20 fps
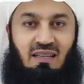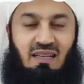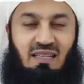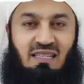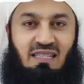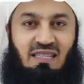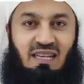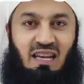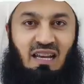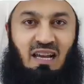
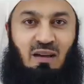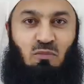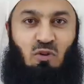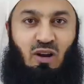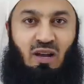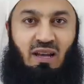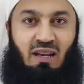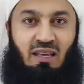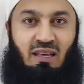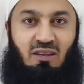Assalamu
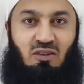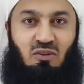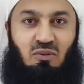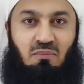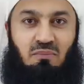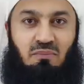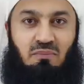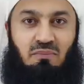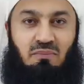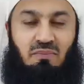alaikum.
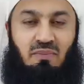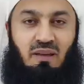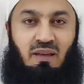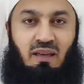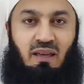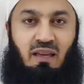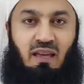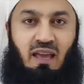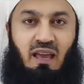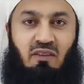
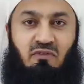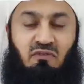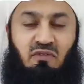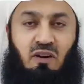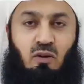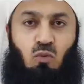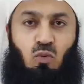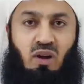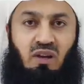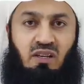
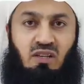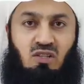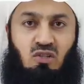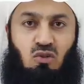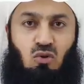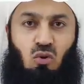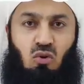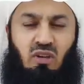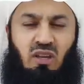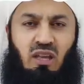Everyone is
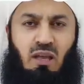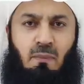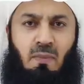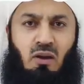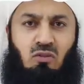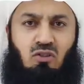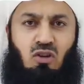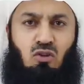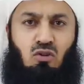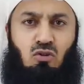talking
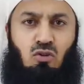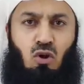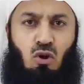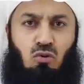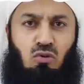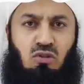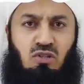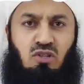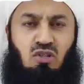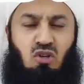about a
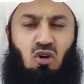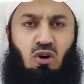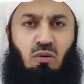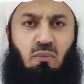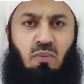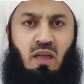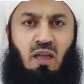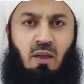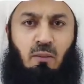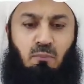nose
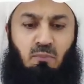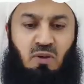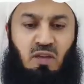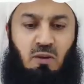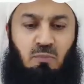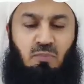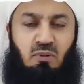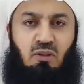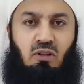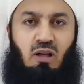job.
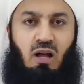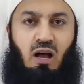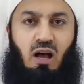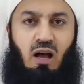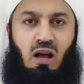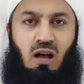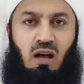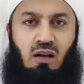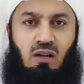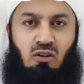People
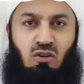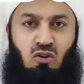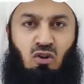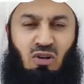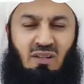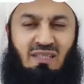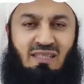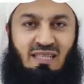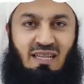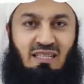are
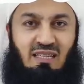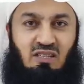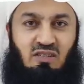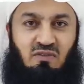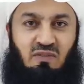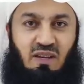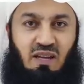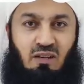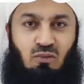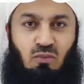not
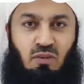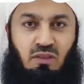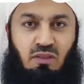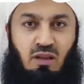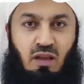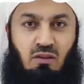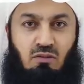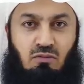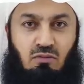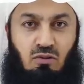satisfied with
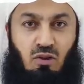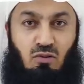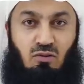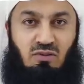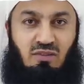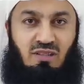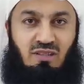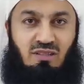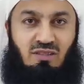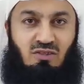their
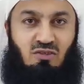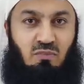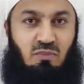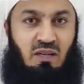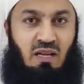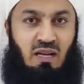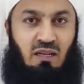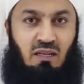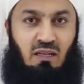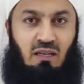noses,
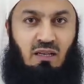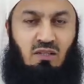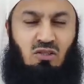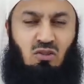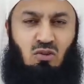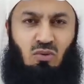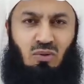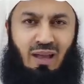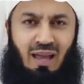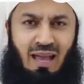subhanallah.
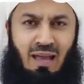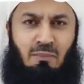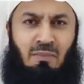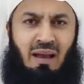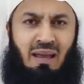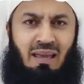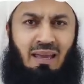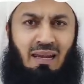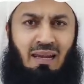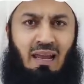So, am
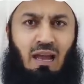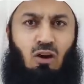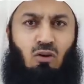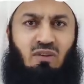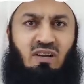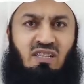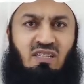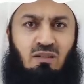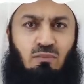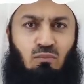I
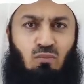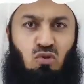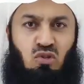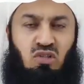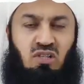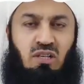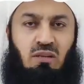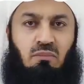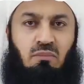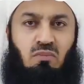allowed as a
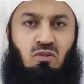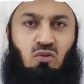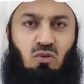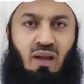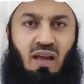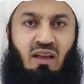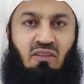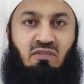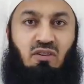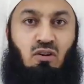Muslim to
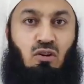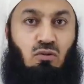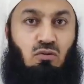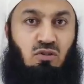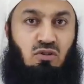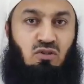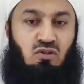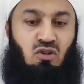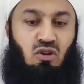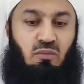have a
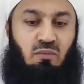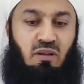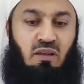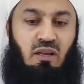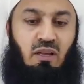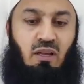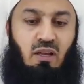nose job?